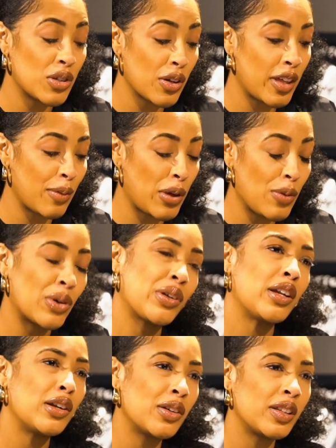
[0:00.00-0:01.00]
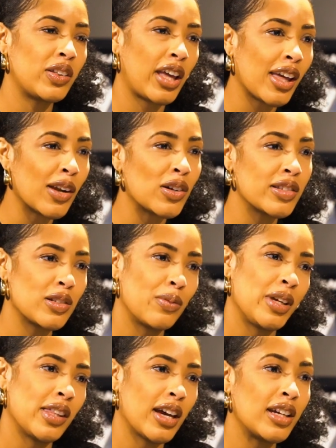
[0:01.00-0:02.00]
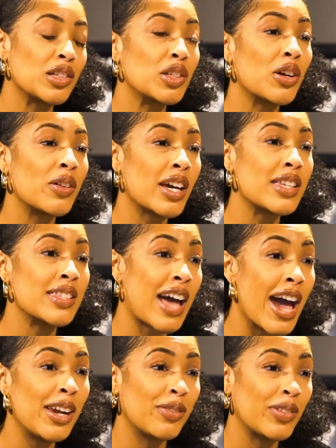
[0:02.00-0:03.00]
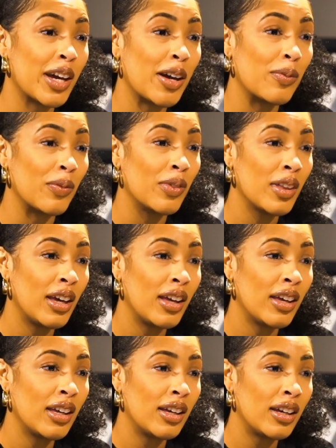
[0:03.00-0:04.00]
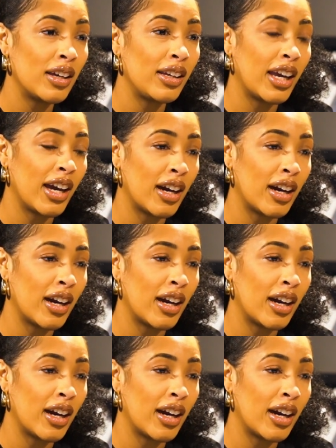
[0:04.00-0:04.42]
So yeah. that people can know that they can also be that and show Absolutely. That side of them. Absolutely.